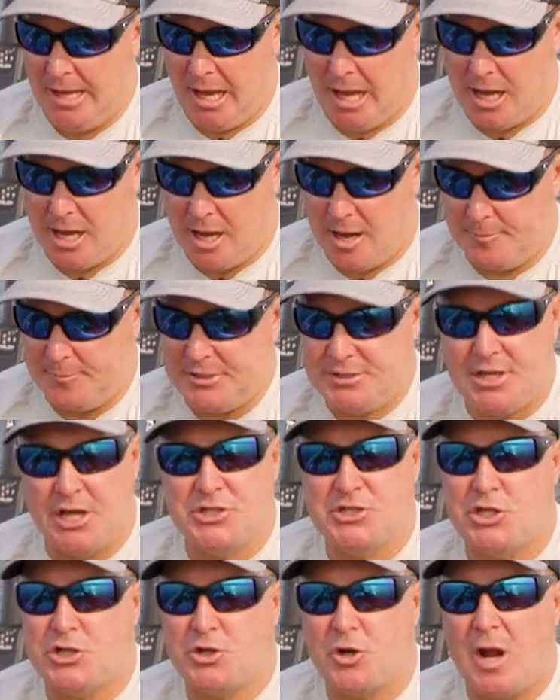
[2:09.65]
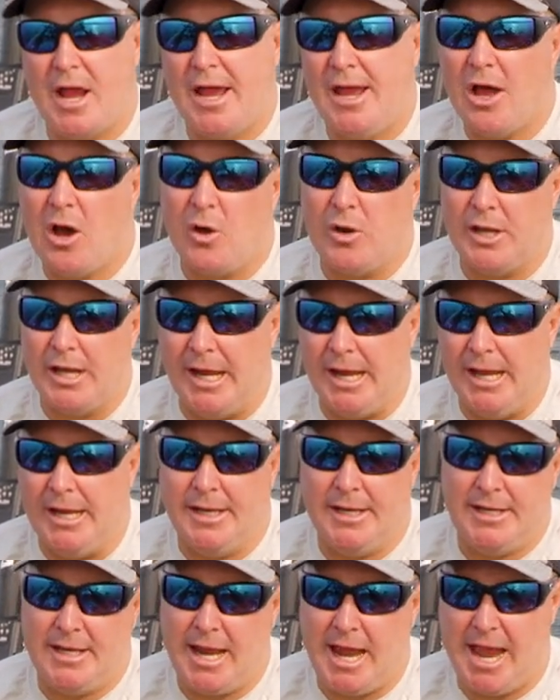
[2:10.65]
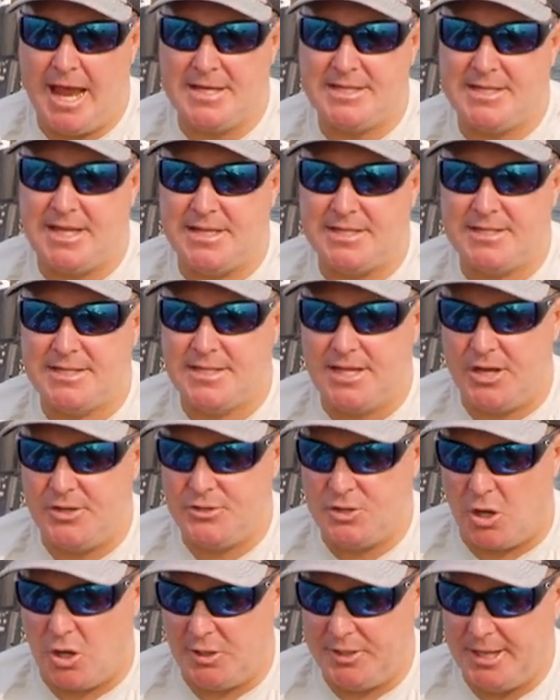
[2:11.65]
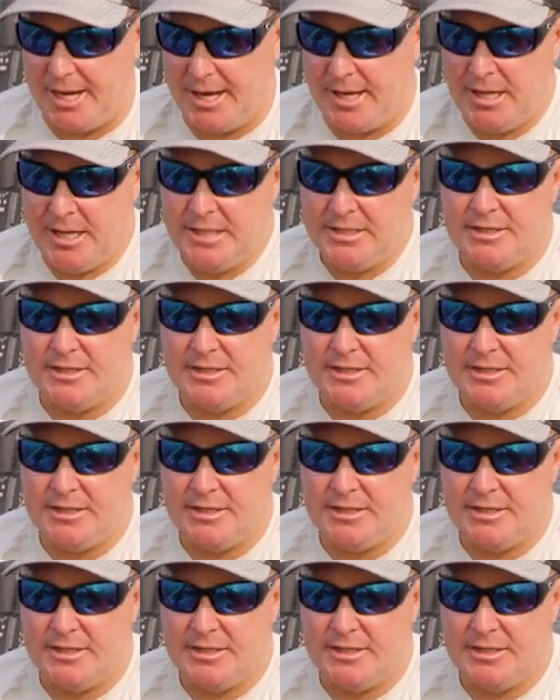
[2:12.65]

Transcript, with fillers: Um, it doesn't dry out, and it has that scent all day.